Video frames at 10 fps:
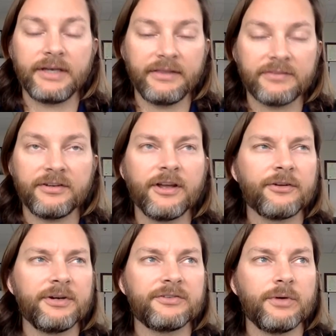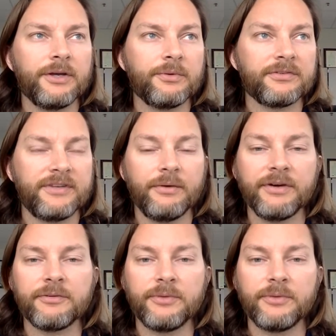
Again, this is another reason why you want to stay away from